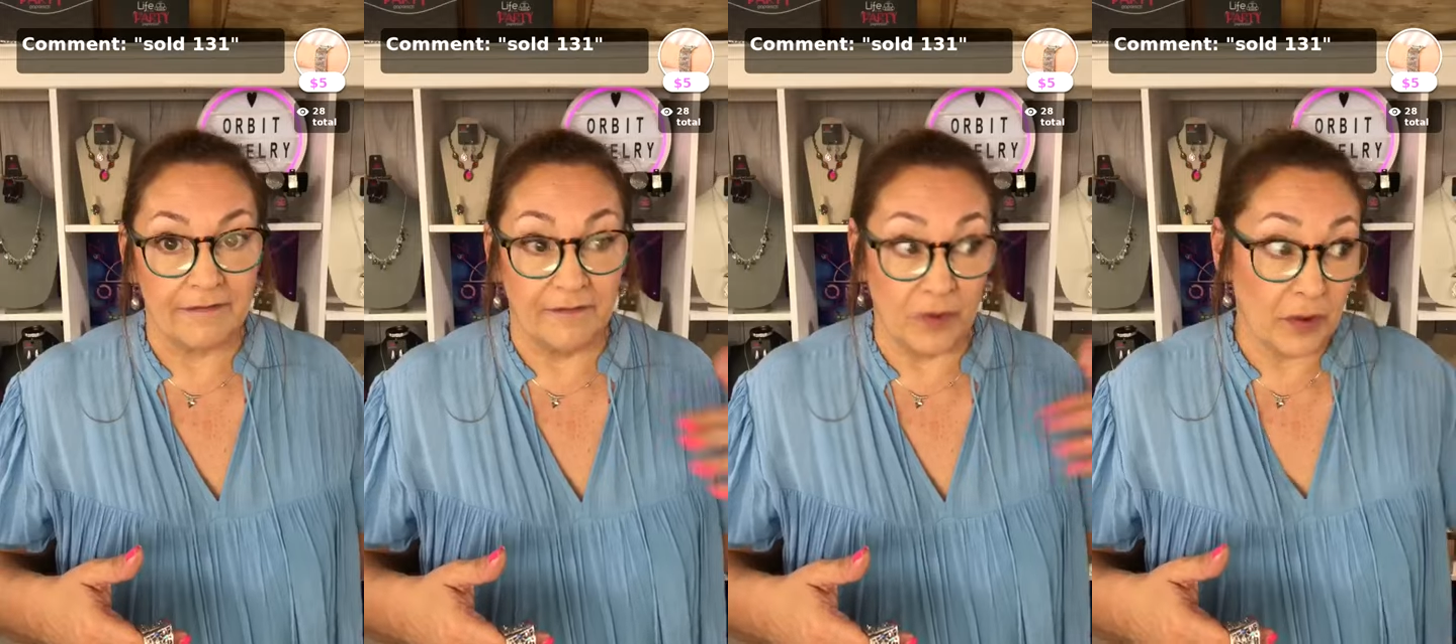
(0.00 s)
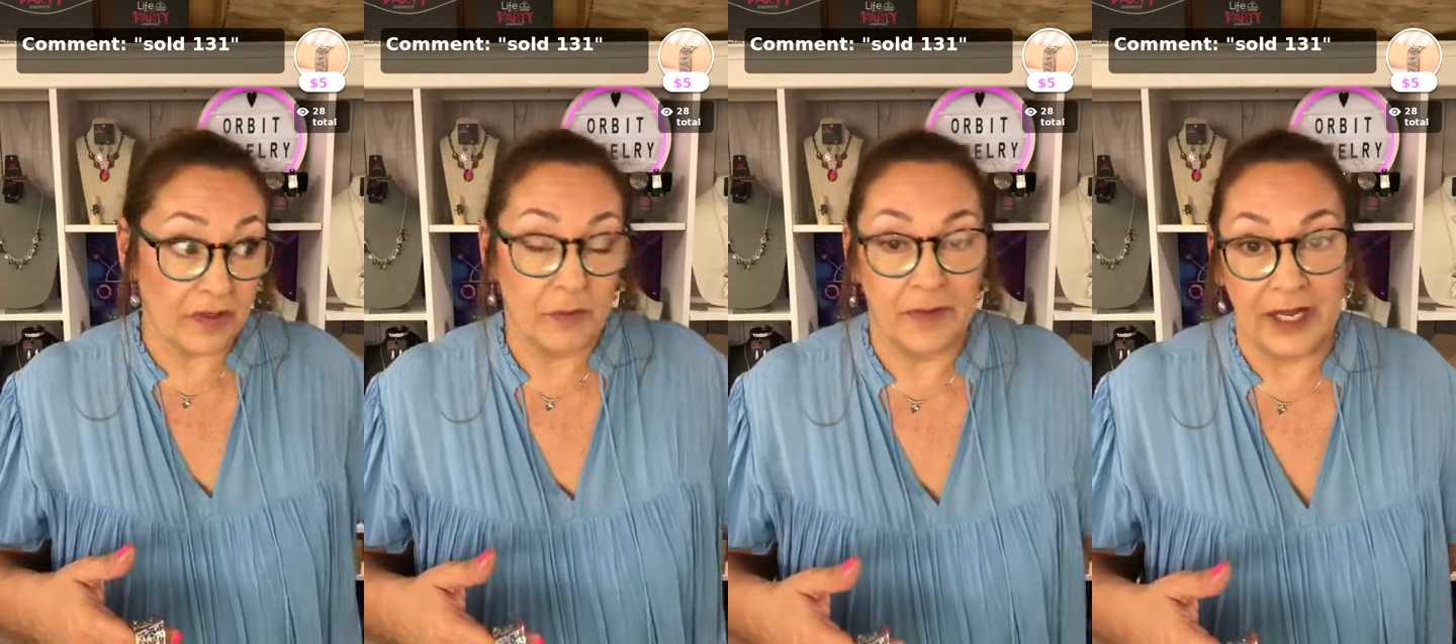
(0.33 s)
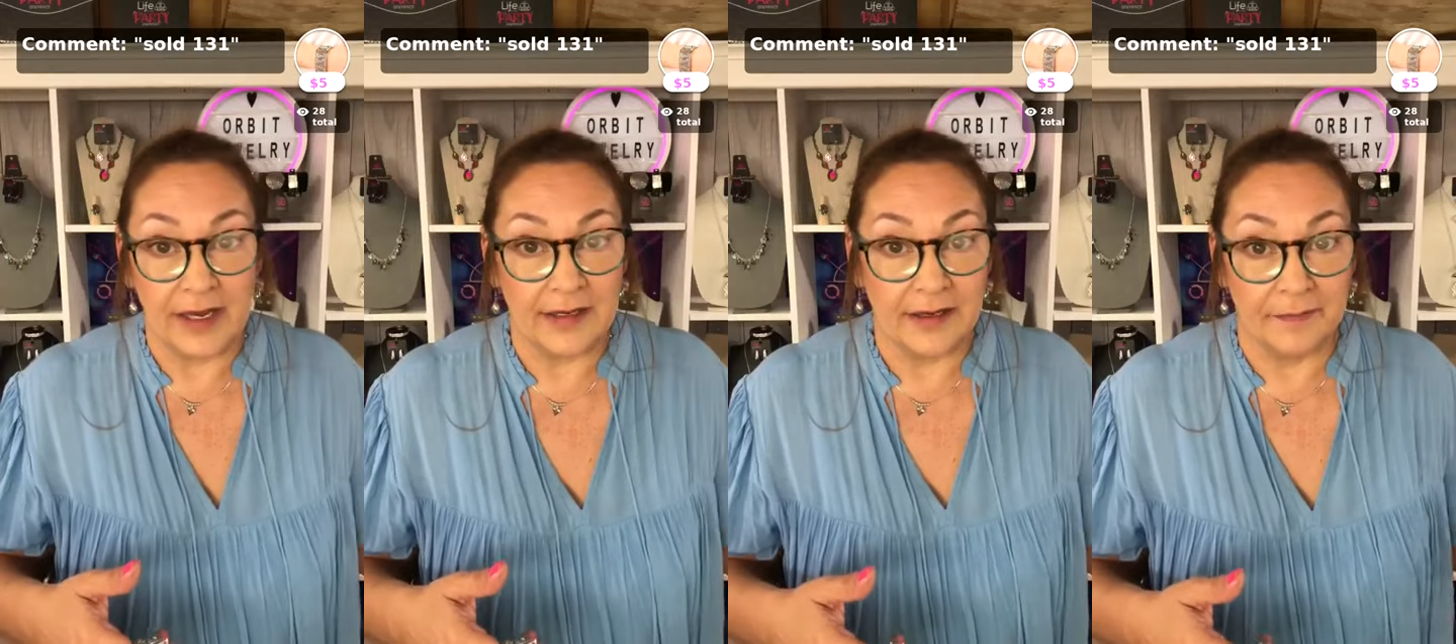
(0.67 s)
for the
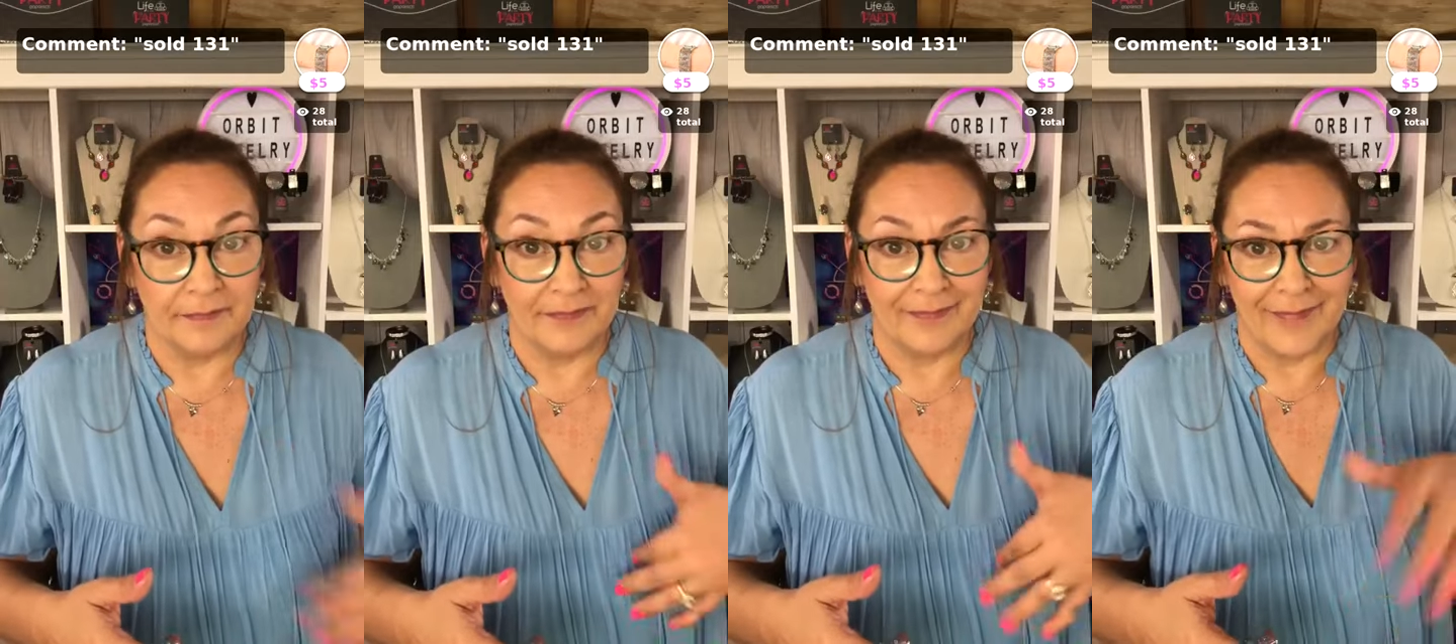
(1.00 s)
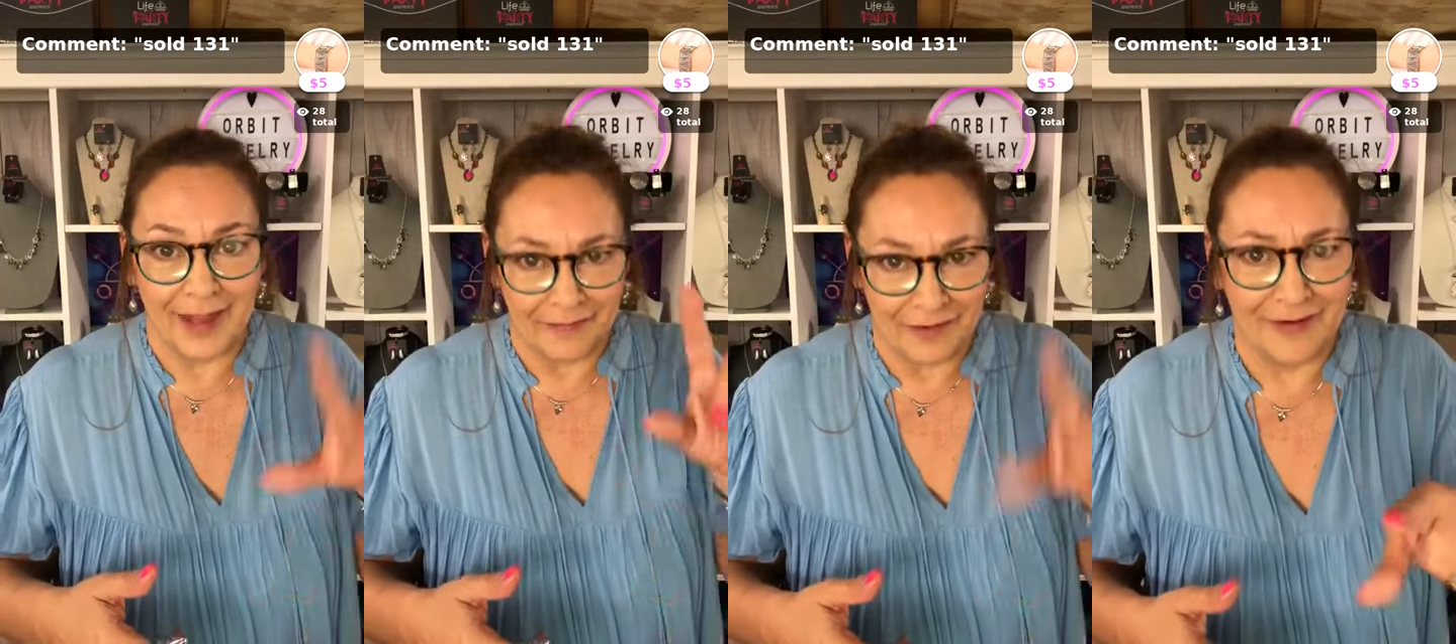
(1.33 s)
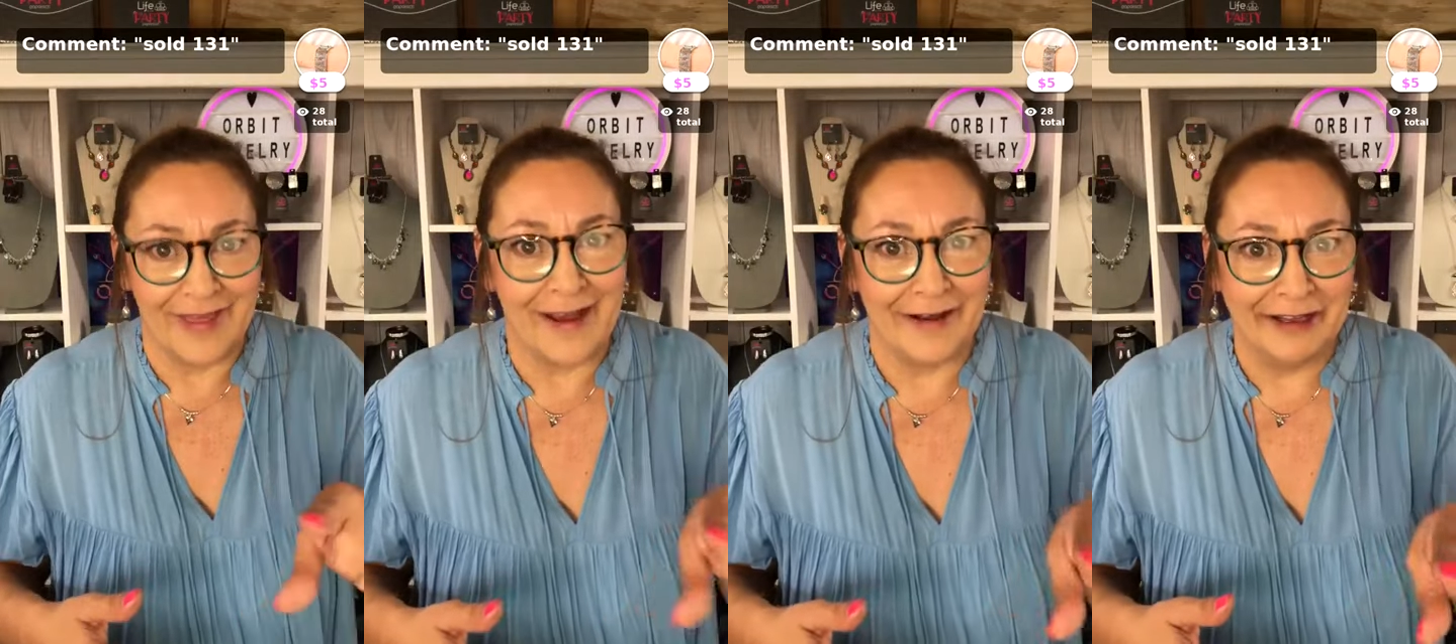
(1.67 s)
week if you're
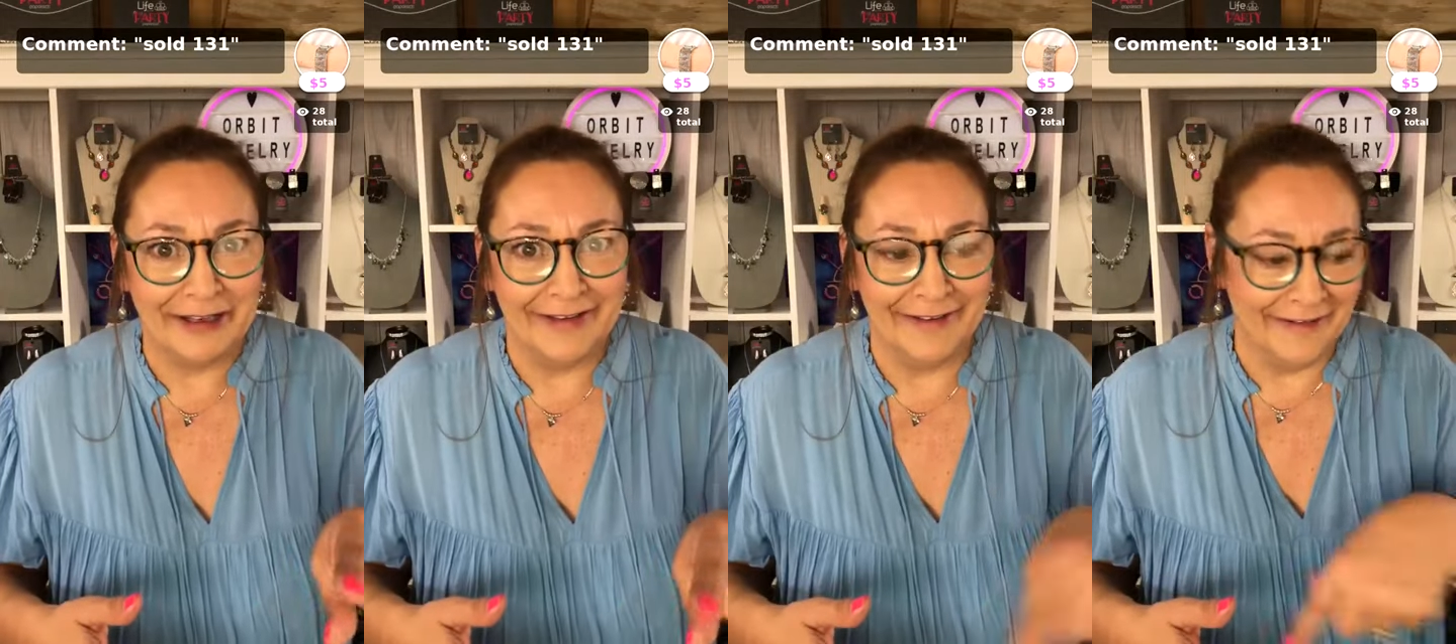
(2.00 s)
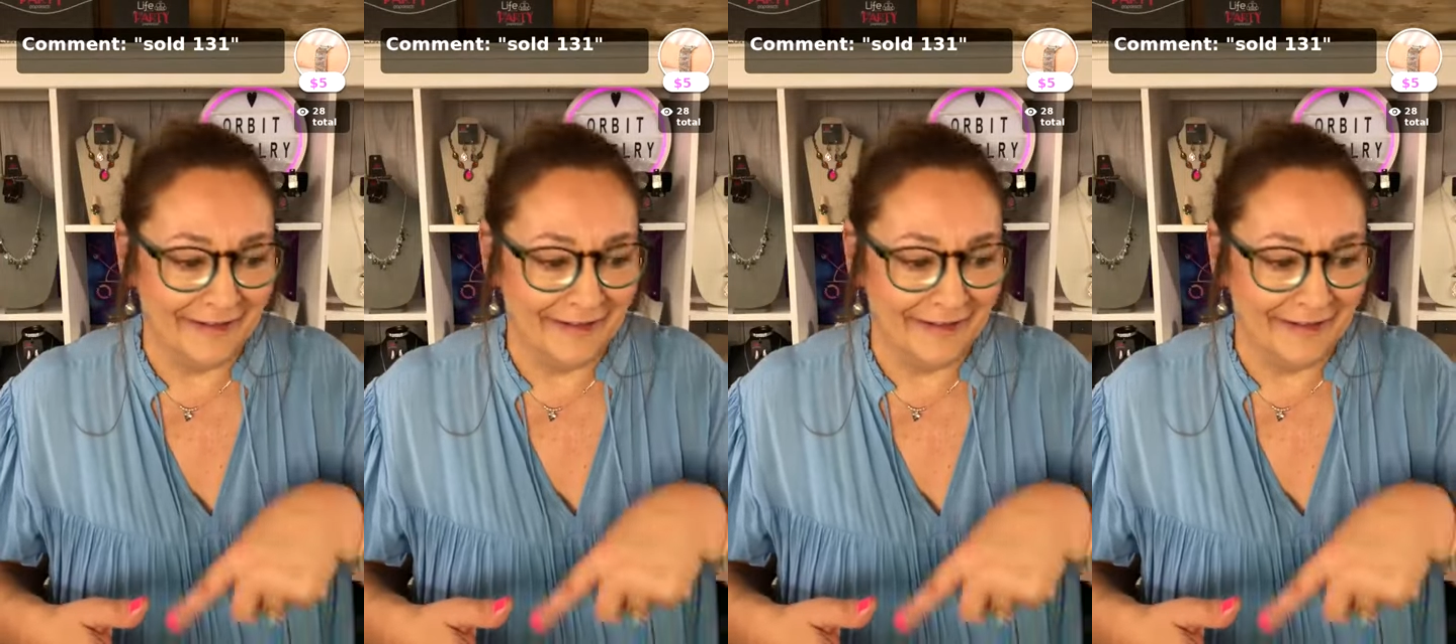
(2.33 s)
that good,